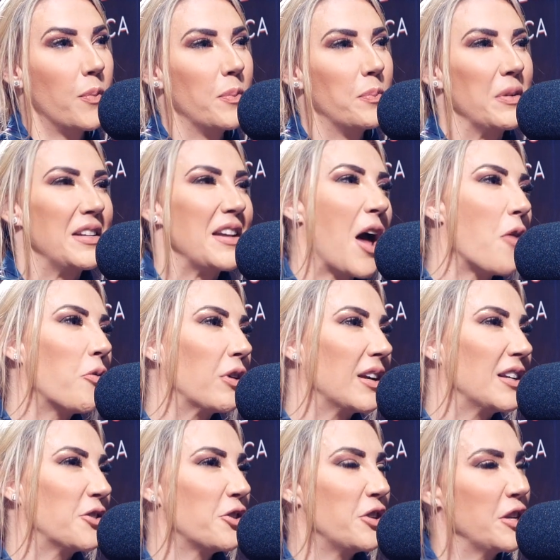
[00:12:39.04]
But now we're
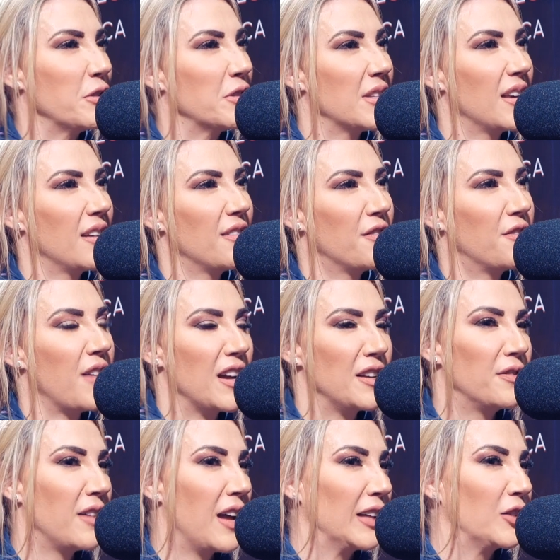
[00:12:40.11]
introducing
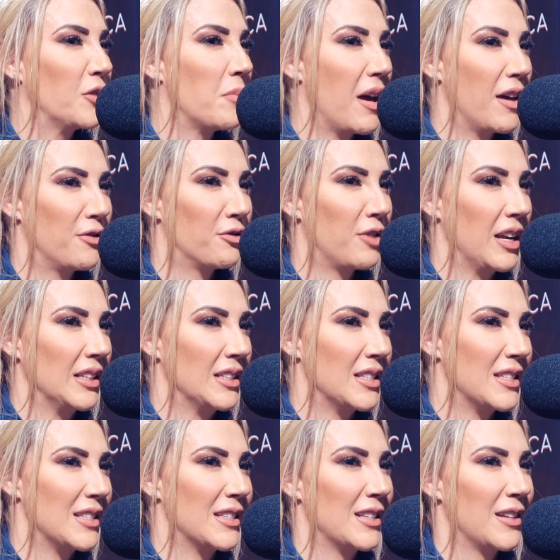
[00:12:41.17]
fight, flight, or make
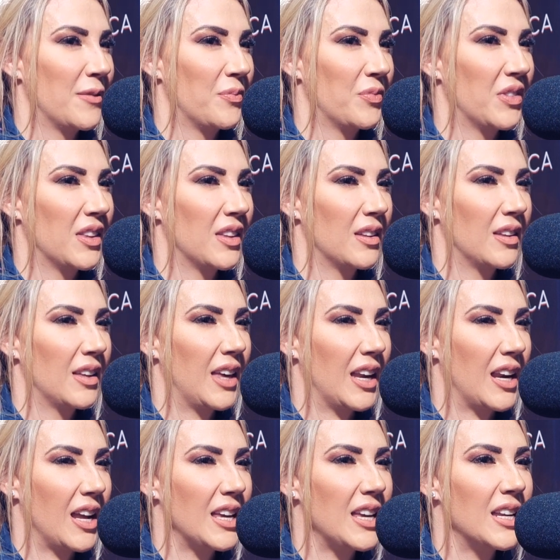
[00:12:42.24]
friends.
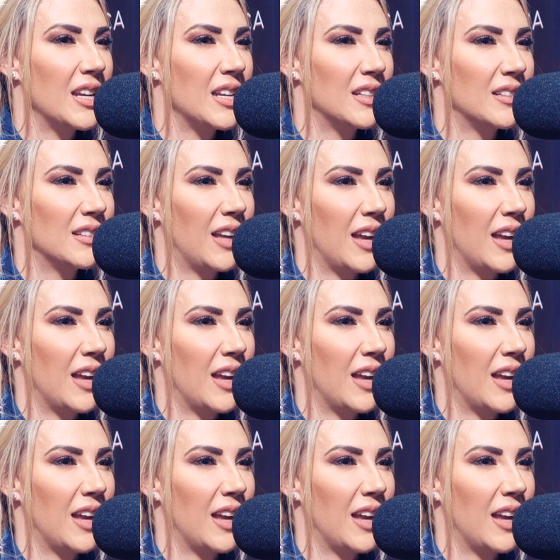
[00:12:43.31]
Can I eat it?